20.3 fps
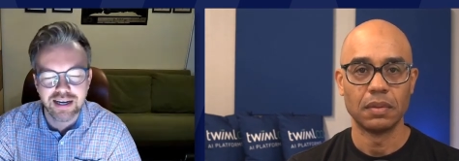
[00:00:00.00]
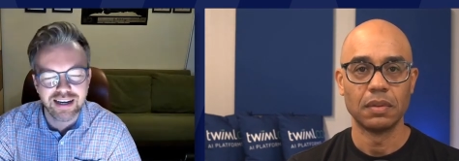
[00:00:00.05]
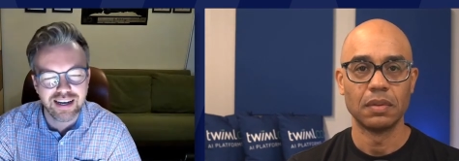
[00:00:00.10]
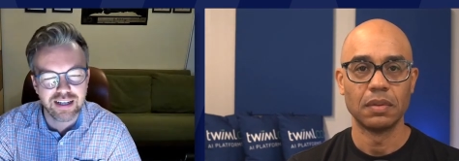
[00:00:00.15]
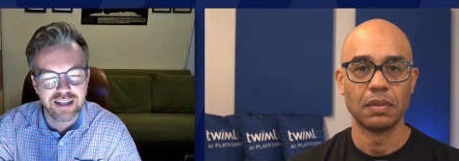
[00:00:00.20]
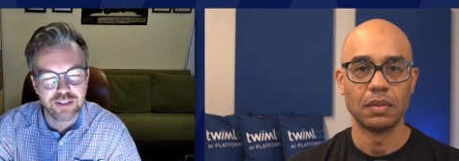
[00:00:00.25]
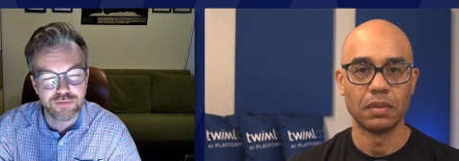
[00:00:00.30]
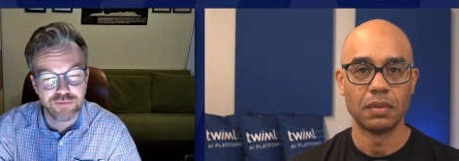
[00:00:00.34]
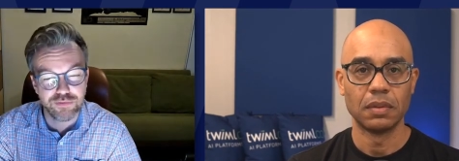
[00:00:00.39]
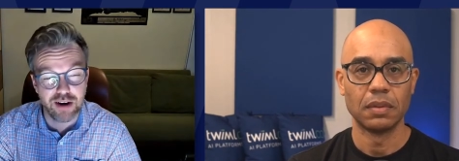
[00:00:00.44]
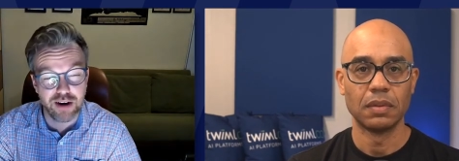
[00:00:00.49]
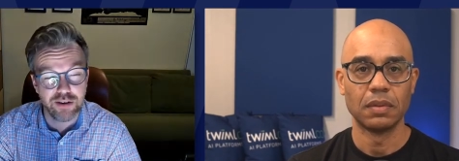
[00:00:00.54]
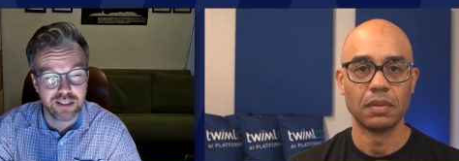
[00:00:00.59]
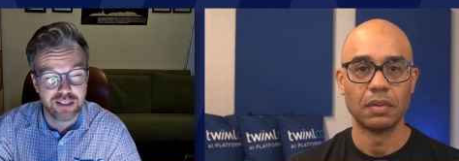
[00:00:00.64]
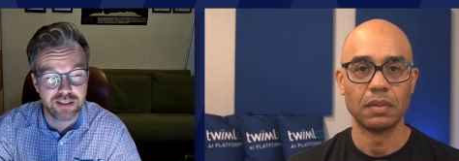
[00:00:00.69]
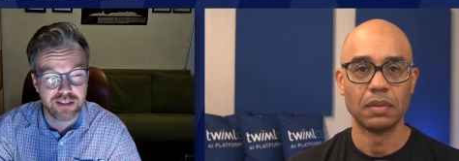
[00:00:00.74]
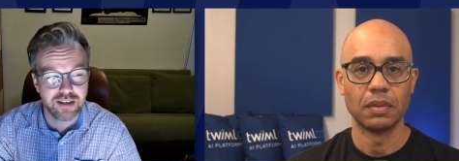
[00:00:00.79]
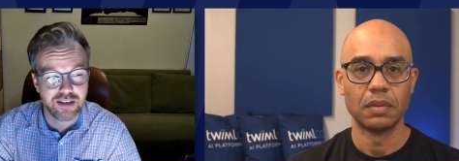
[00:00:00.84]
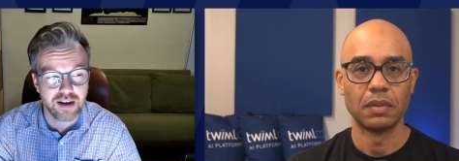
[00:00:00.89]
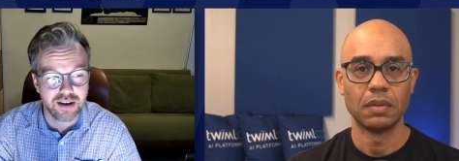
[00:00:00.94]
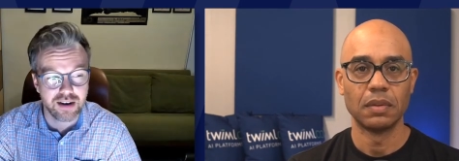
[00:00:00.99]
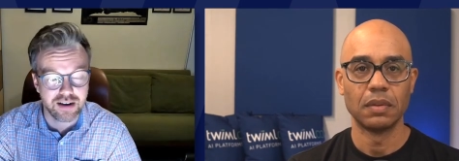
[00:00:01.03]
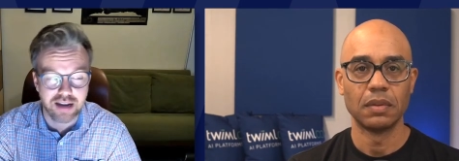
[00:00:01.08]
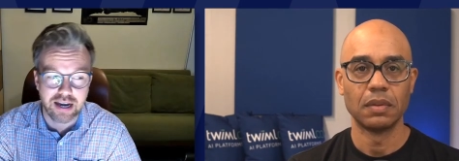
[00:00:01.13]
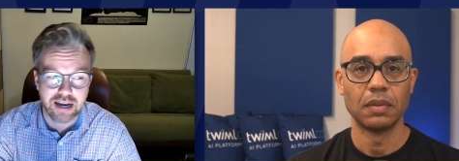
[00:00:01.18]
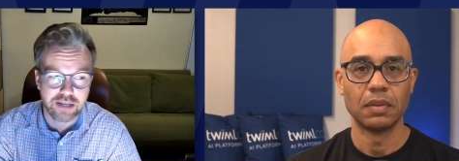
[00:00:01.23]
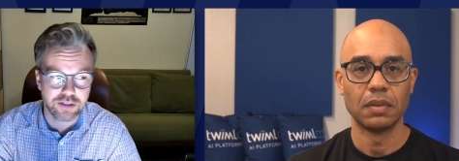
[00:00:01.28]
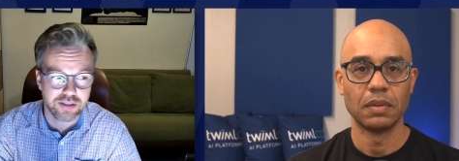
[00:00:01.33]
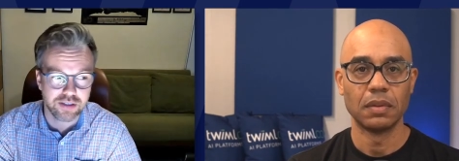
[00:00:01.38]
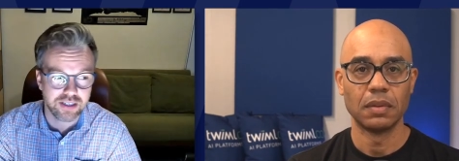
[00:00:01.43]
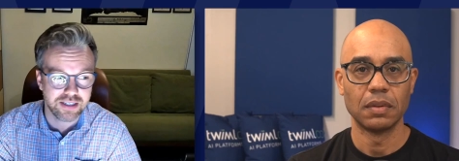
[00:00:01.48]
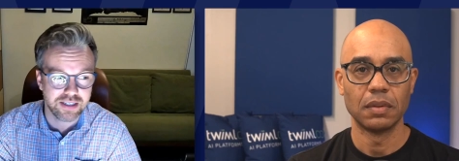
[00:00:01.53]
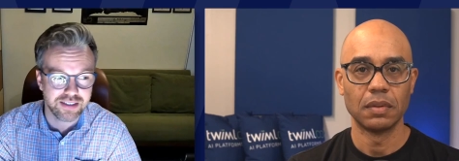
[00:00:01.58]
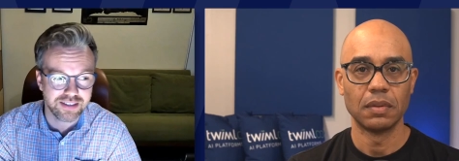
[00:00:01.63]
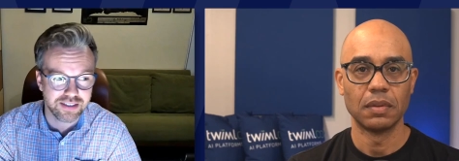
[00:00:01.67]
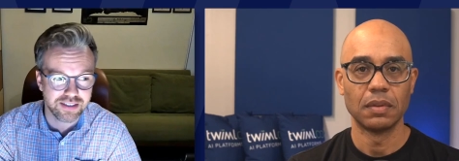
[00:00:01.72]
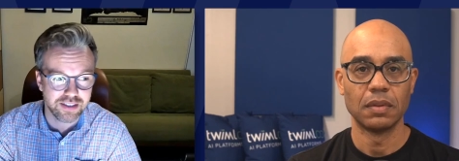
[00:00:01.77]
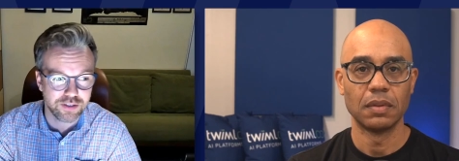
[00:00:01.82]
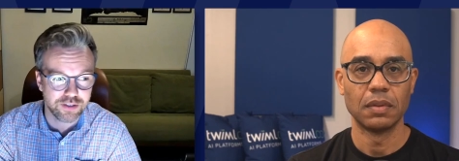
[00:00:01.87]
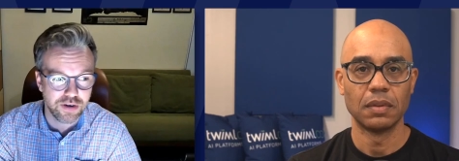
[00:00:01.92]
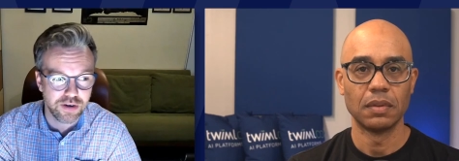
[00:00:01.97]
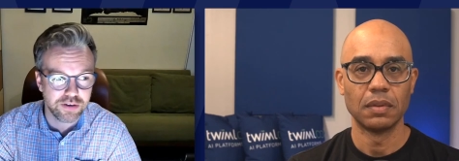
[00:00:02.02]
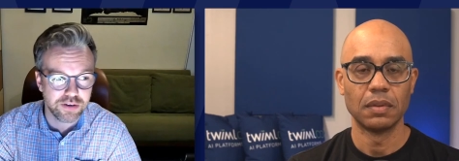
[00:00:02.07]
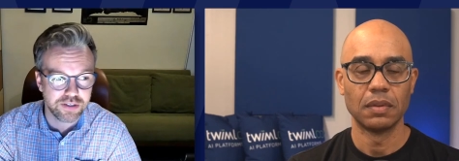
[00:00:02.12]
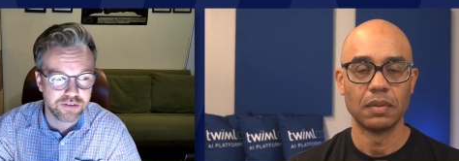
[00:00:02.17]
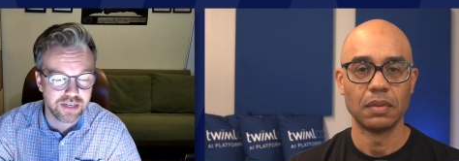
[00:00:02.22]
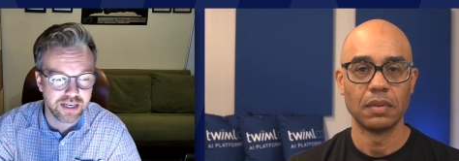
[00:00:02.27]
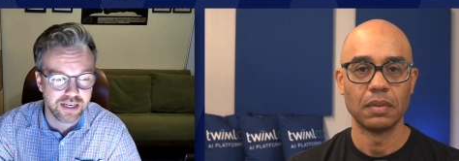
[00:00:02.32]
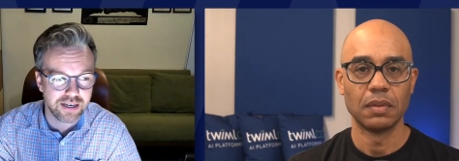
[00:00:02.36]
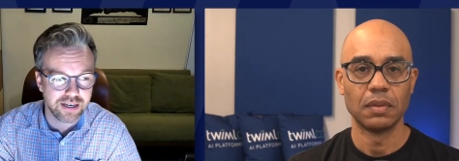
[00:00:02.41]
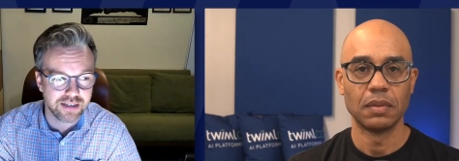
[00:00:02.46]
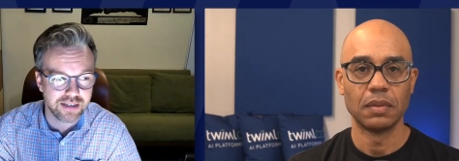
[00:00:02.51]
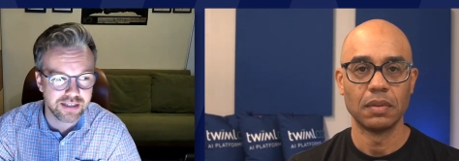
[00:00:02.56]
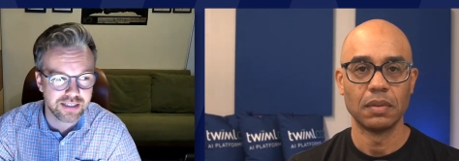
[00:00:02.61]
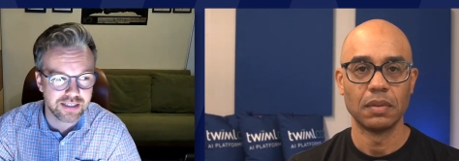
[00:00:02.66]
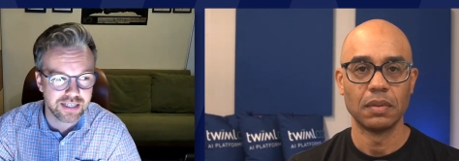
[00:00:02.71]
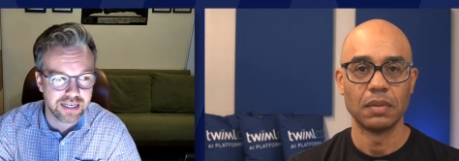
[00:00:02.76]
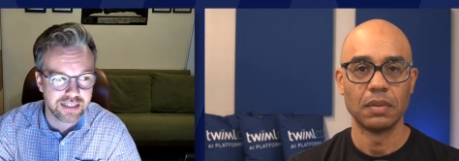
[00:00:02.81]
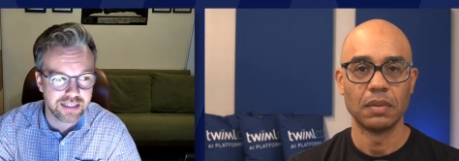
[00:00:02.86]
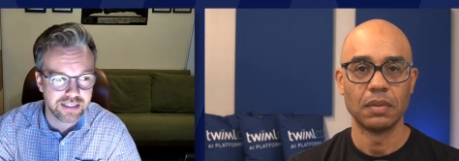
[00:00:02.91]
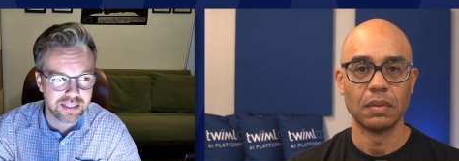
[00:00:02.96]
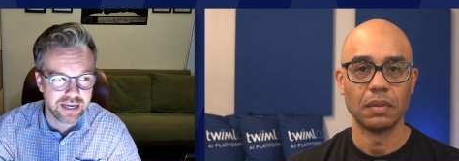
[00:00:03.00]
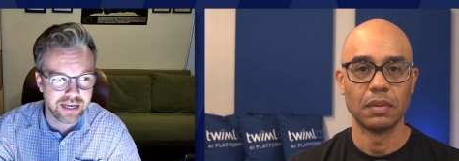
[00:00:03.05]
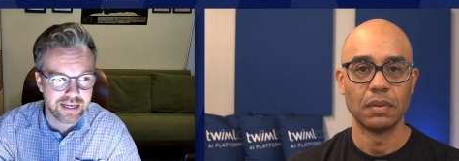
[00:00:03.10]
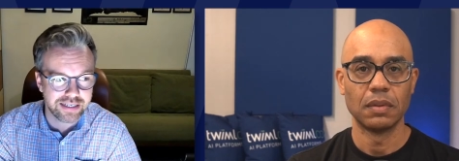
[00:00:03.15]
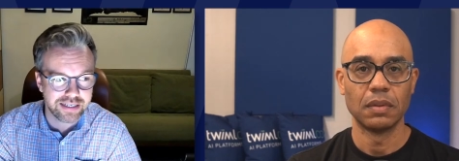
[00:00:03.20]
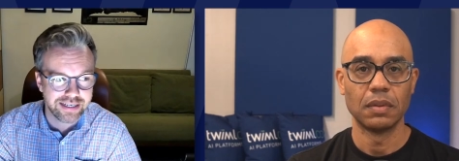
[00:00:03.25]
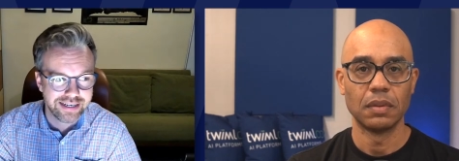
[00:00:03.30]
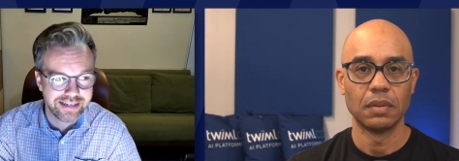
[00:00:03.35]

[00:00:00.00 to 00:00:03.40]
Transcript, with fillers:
Speaker 1: It's very subtle, actually. It's it's very tricky in the sense that